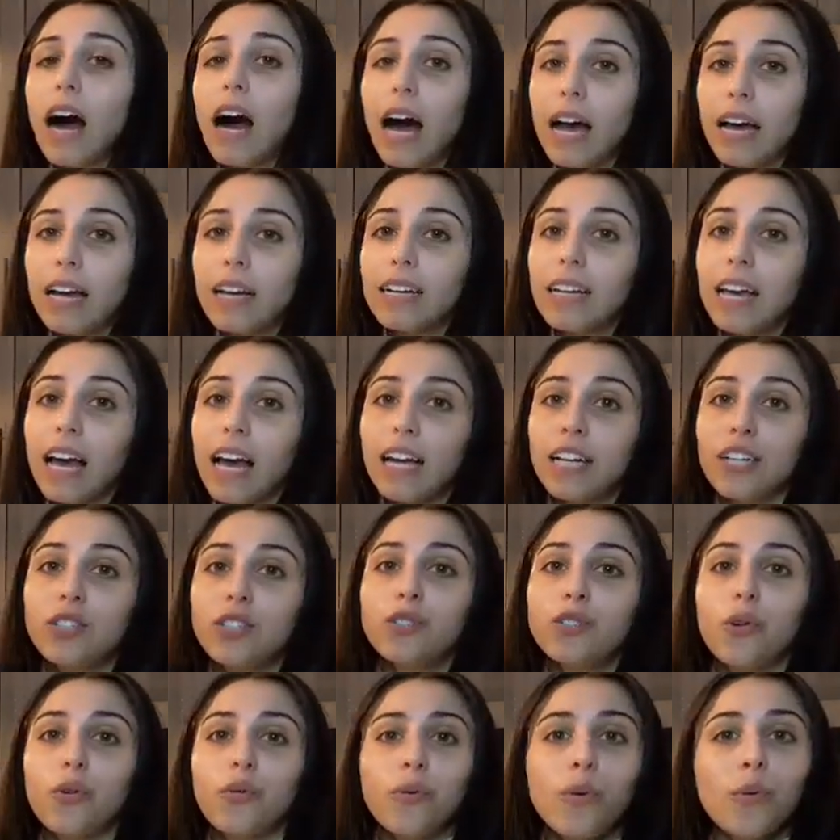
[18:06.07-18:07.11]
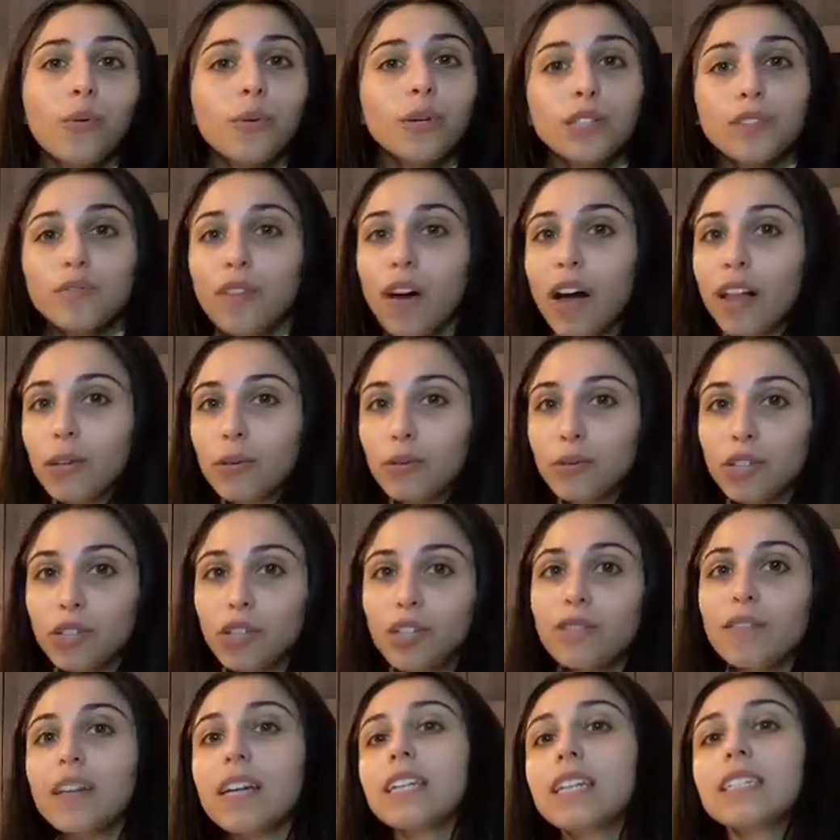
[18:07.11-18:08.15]
I, again, don't always follow
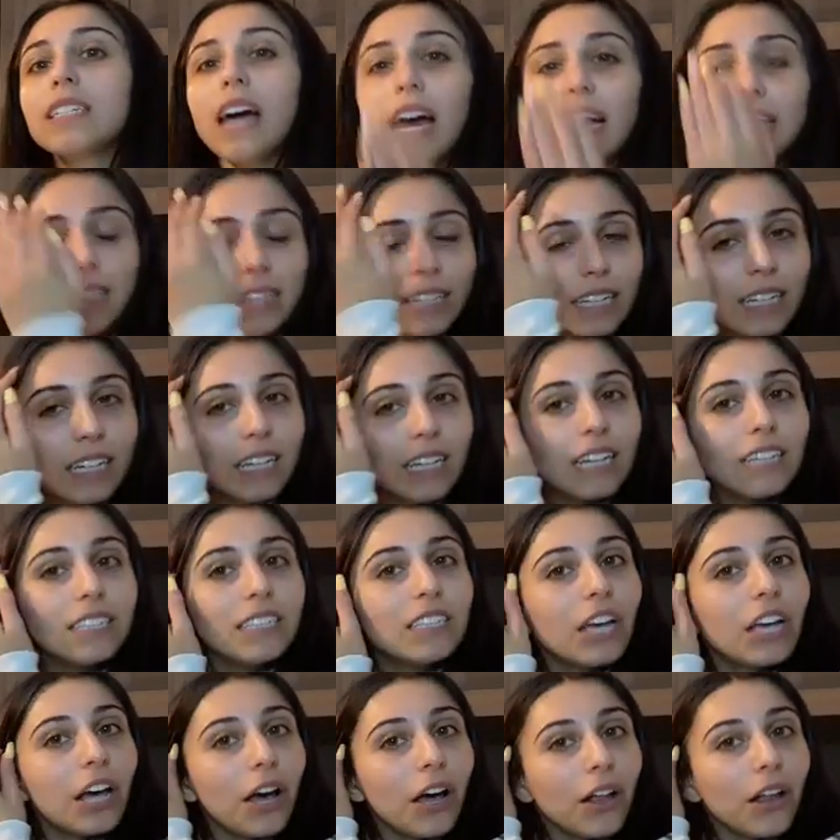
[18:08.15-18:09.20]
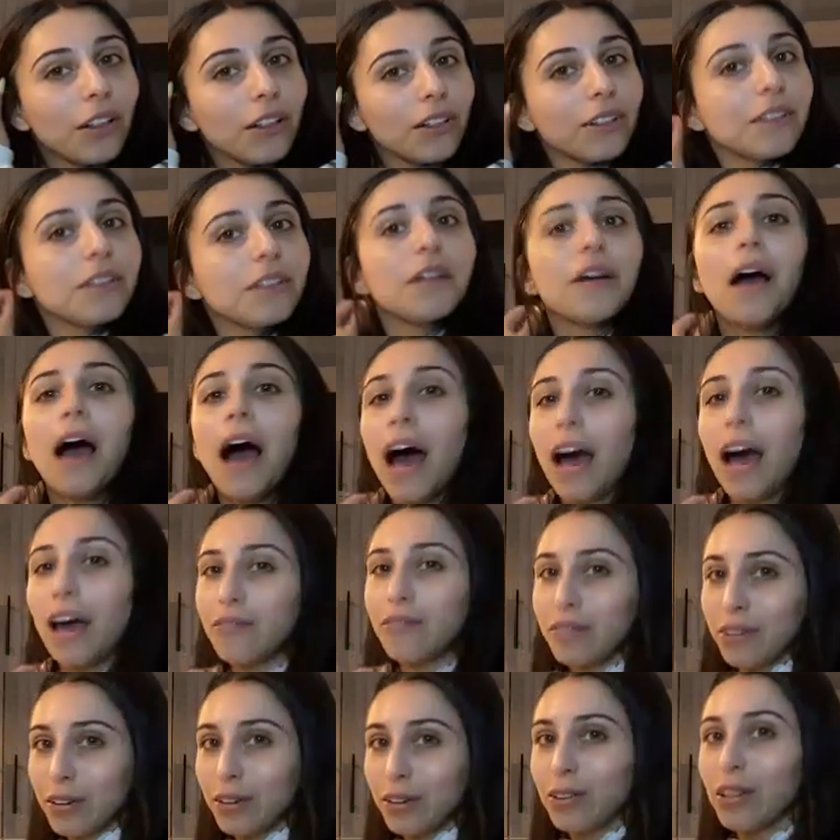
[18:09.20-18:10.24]
servings. I eat until I
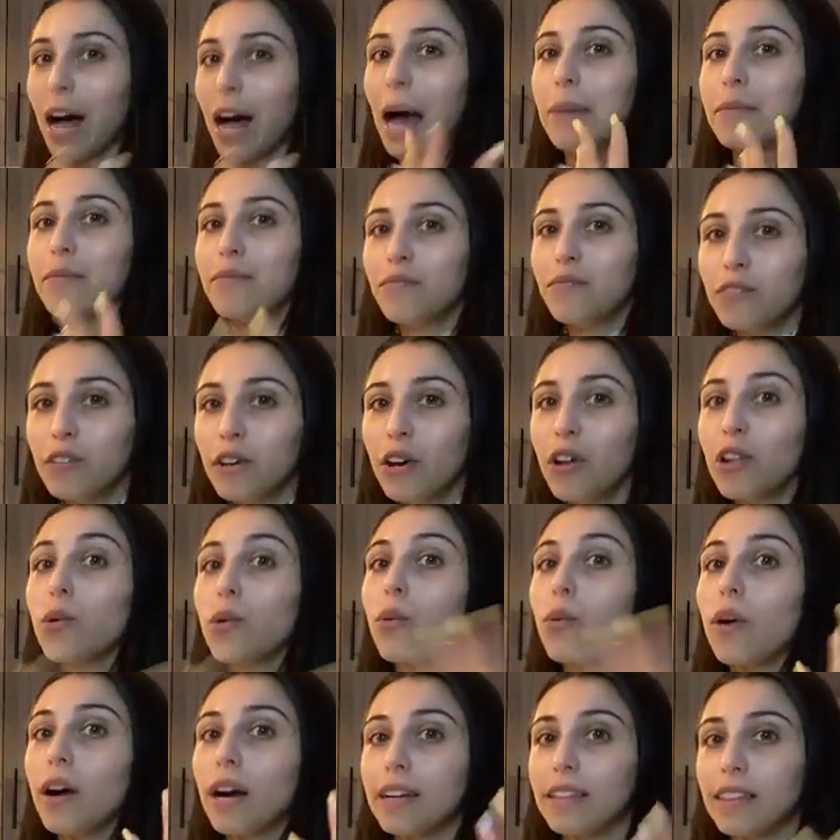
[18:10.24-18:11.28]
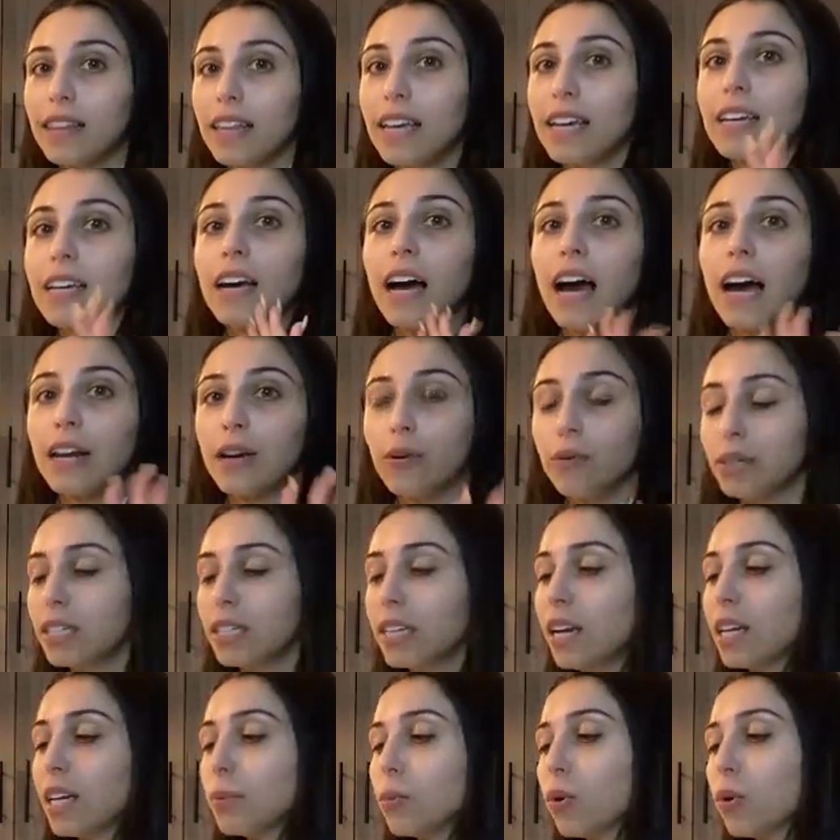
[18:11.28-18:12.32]
feel I'm full or I think I don't need
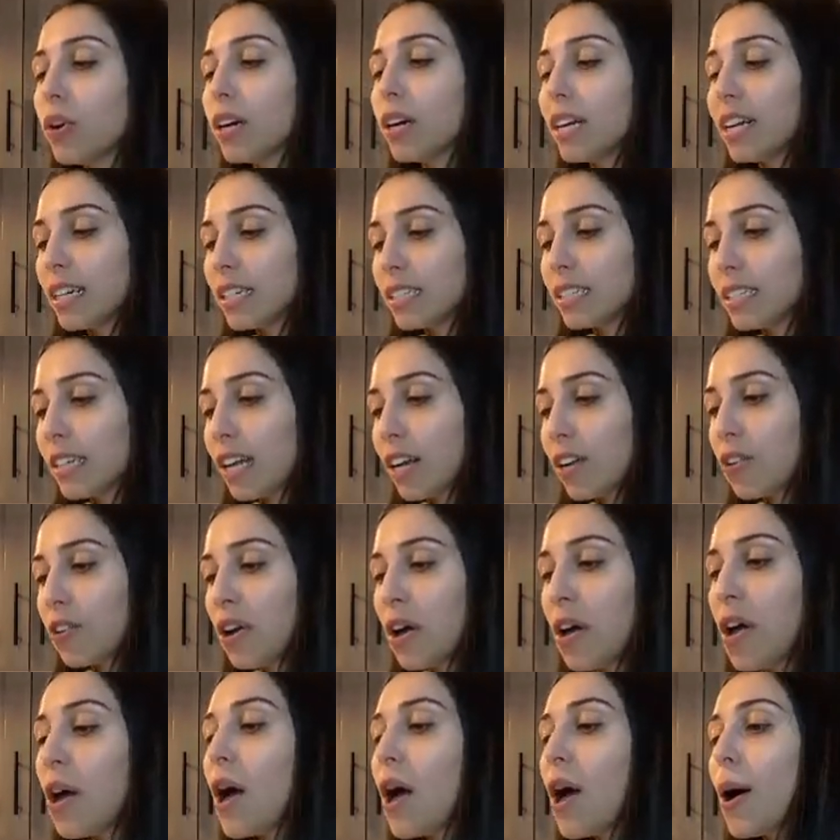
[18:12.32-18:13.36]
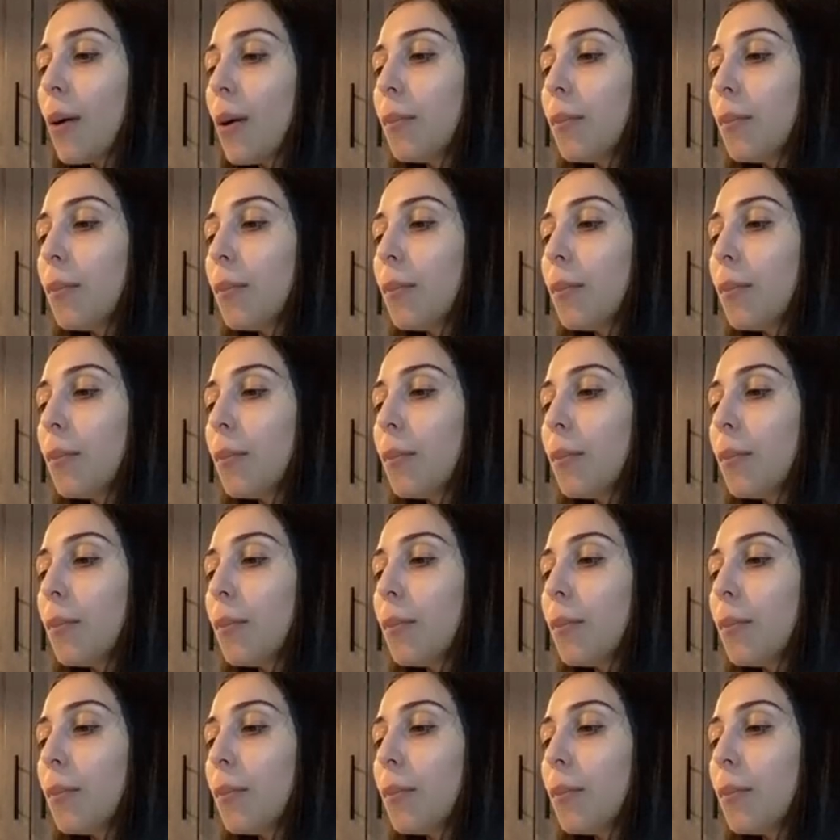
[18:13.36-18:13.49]
any more, etc.